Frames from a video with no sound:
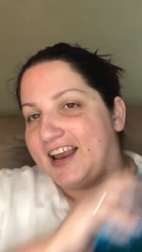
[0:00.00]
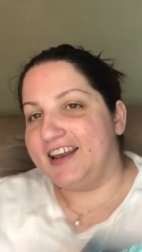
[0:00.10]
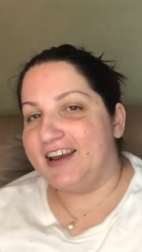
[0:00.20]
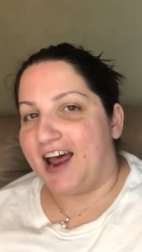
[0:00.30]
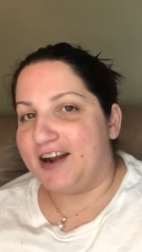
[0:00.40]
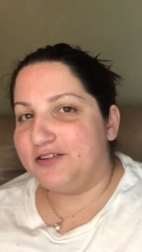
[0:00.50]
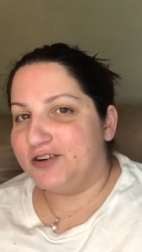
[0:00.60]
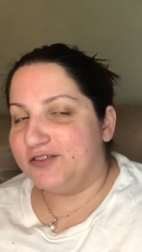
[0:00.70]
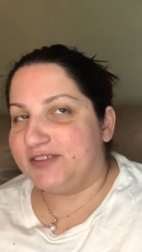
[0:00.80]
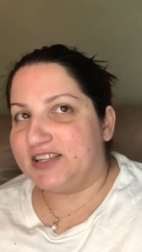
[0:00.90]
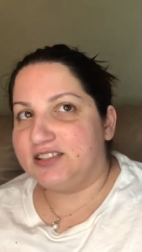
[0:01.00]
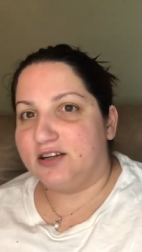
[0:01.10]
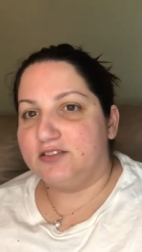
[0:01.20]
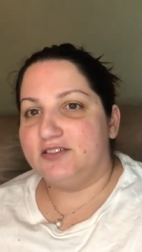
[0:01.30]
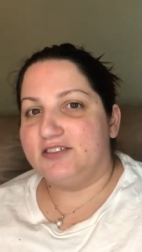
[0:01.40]
And I don't know if that
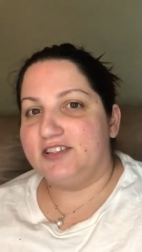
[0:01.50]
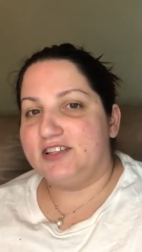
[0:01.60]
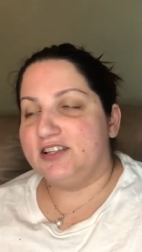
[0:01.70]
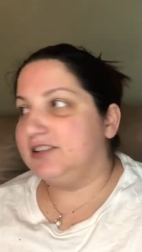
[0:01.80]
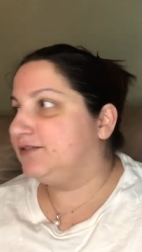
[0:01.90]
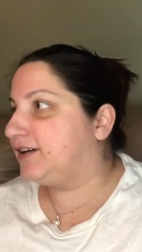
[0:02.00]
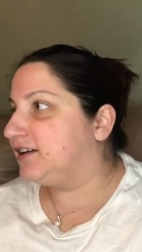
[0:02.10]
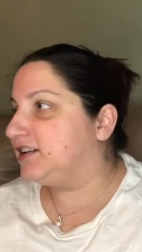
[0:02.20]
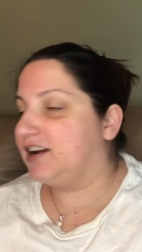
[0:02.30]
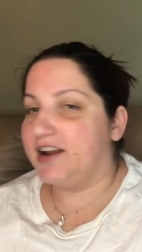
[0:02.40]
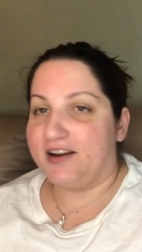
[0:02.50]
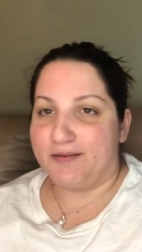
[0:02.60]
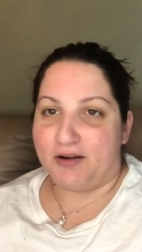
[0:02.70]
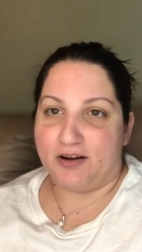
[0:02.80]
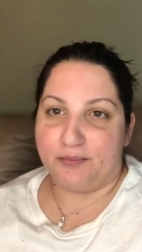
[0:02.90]
tells you anything, the fact that I
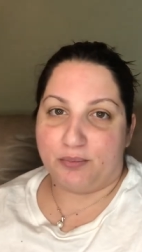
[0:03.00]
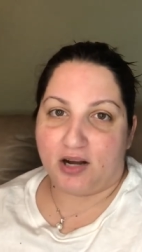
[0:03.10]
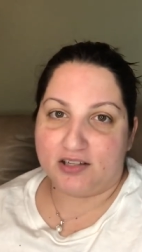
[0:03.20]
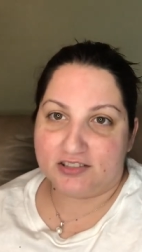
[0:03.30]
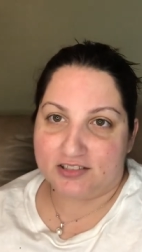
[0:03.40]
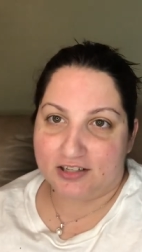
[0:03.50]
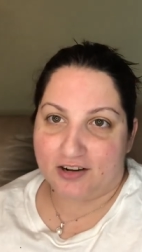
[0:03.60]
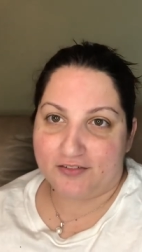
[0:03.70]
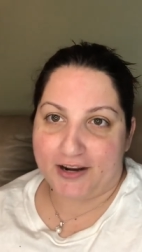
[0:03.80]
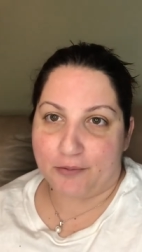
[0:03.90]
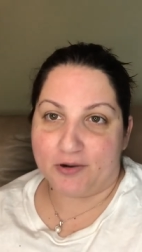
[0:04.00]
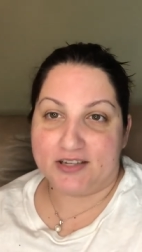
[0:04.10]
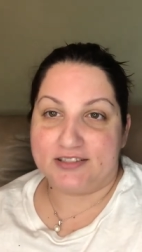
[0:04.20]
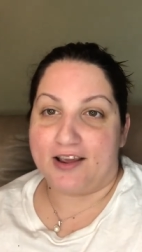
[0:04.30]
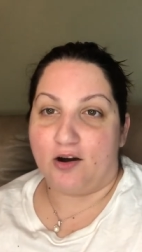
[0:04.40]
unboxed it off camera,
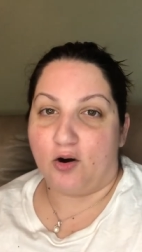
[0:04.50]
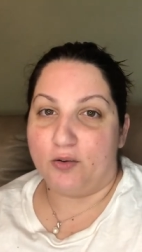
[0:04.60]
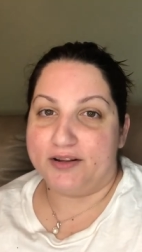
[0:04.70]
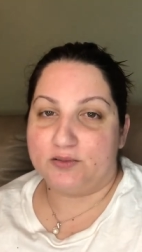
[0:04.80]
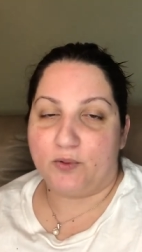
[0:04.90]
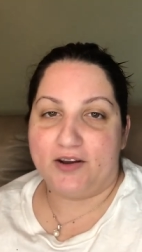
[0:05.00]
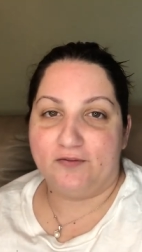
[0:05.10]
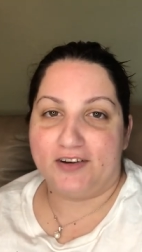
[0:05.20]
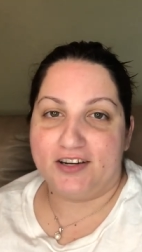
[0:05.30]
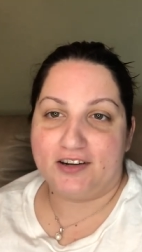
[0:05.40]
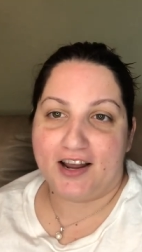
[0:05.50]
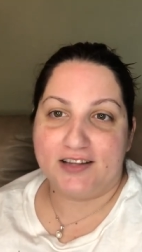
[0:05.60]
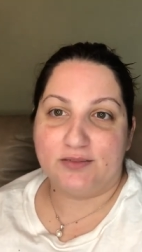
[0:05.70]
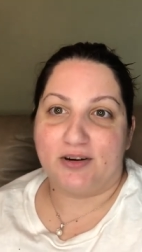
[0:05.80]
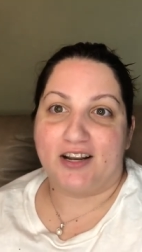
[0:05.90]
because I always wait for you
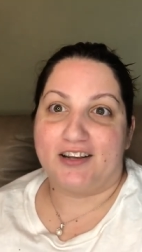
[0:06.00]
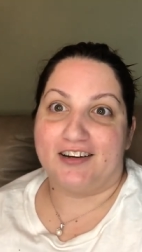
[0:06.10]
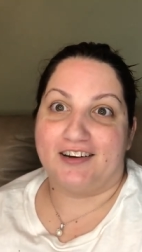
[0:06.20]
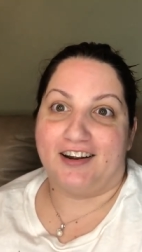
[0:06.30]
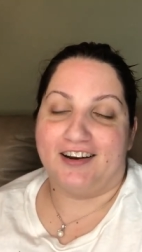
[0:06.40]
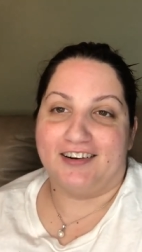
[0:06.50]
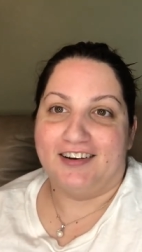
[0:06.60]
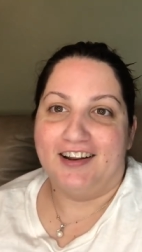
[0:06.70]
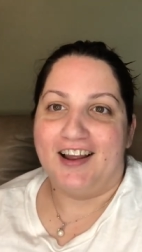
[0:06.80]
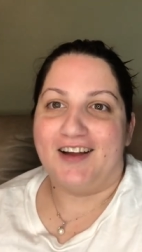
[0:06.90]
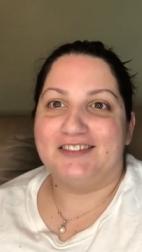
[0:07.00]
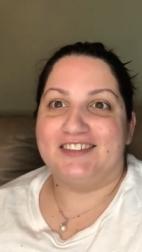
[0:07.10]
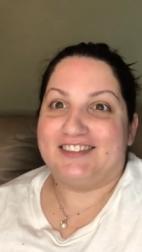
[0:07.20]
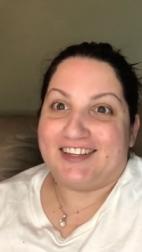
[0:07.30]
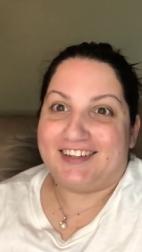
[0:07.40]
guys, but I could not. I was
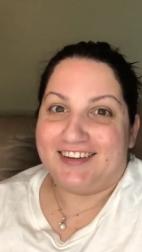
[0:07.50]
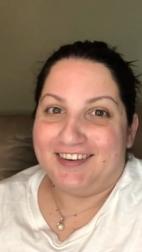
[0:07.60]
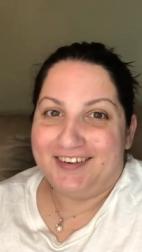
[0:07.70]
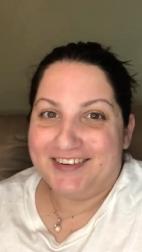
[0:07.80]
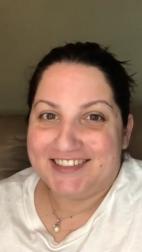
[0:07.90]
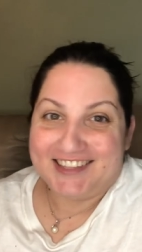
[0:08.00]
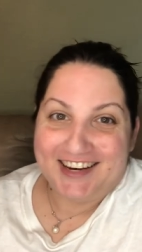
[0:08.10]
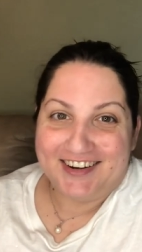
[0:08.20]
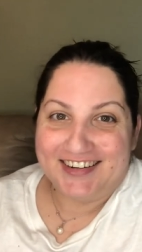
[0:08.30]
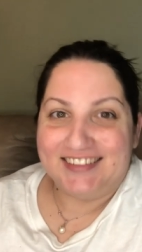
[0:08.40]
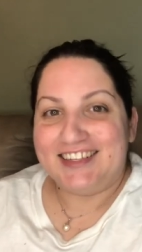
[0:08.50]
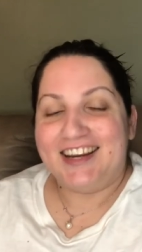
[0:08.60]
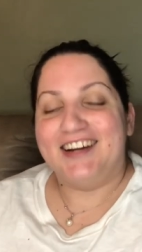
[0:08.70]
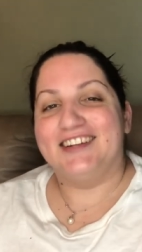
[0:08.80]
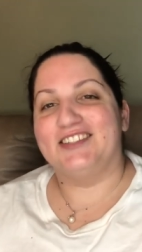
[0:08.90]
just like, oh, it's here, it's here.